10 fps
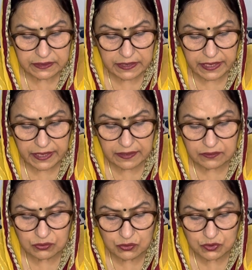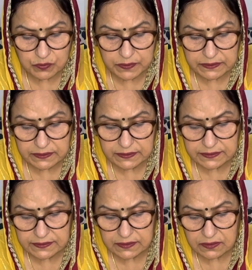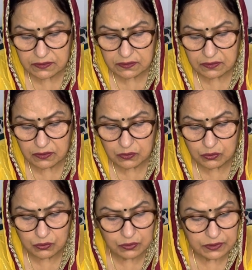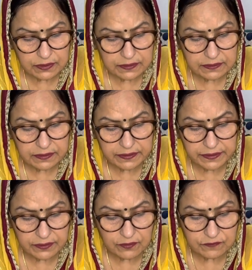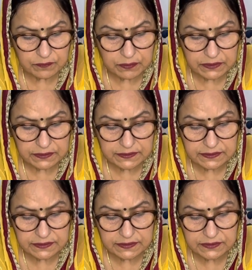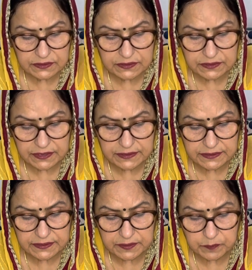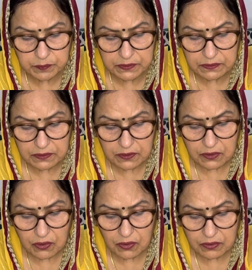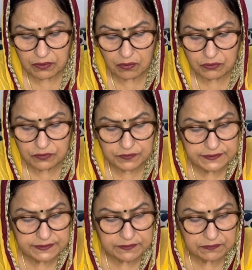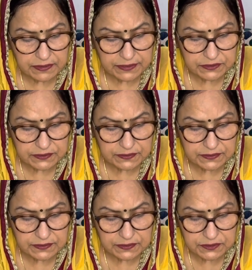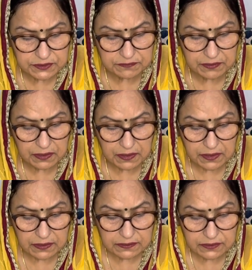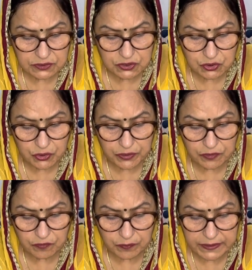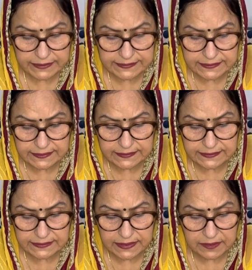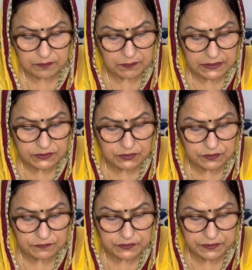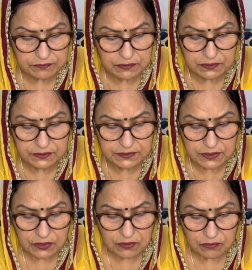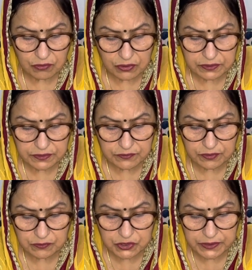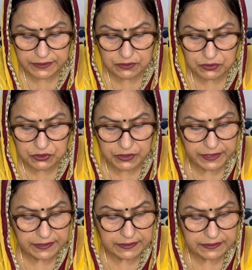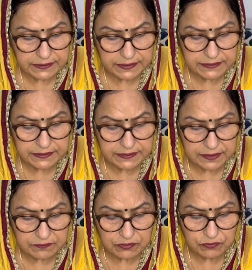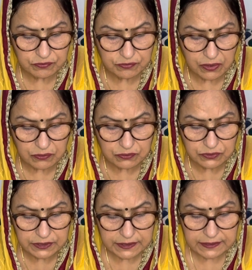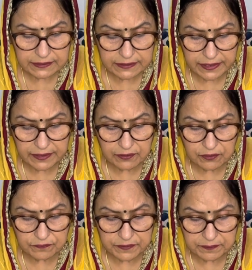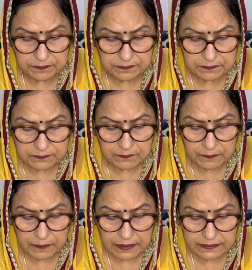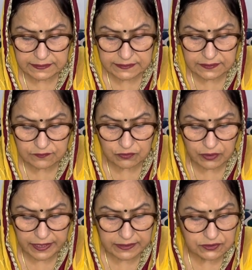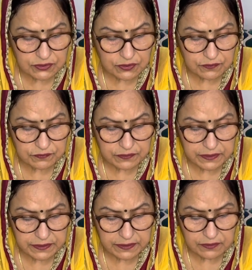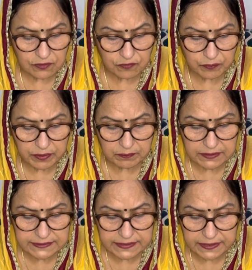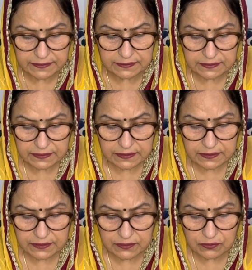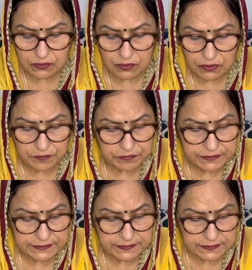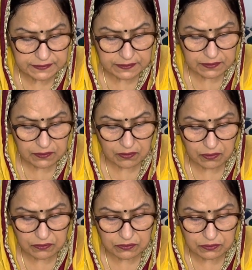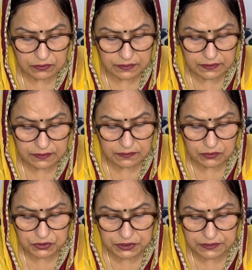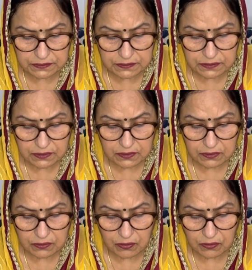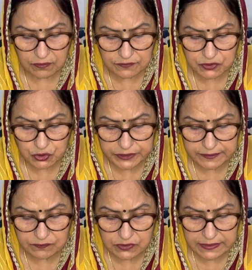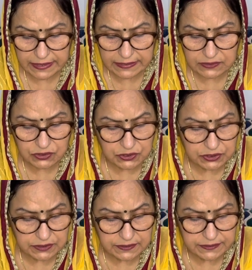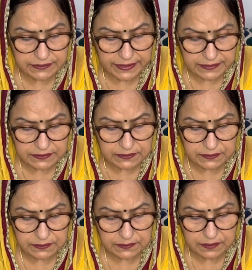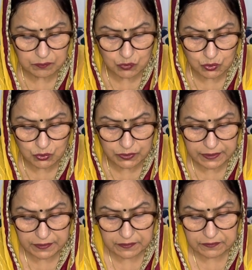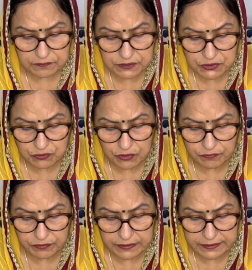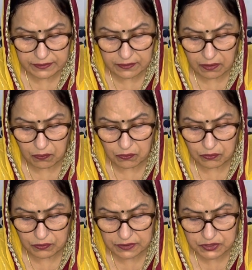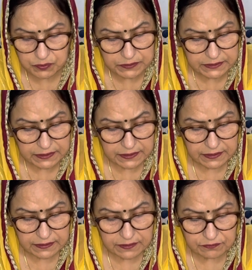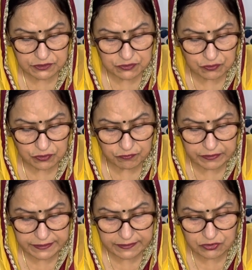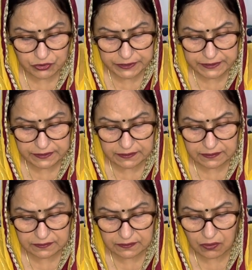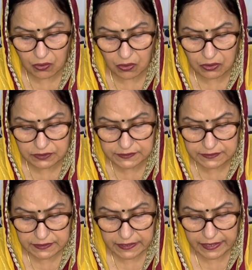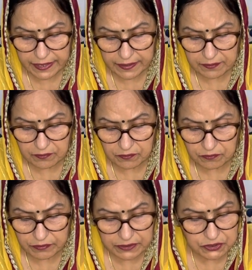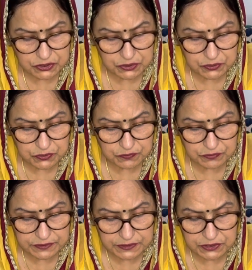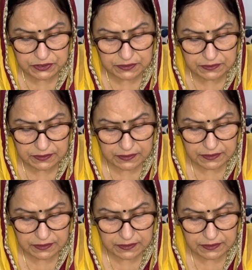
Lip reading: and whose brother is the Garur, the king of the birds, is yet a cripple on account of his evil actions. Shiva, the destroyer of many sins and master of 3 worlds, wandered from shrine to shrine, yet he never found the end of them. The sinful acts of cutting of Brahma's head he could not efface. Although the ocean, lord of streams, has yielded nectar, the moon, wish-fulfilling cow, Lakshmi, the wish-fulfilling tree, the horse, and very shrewd physician,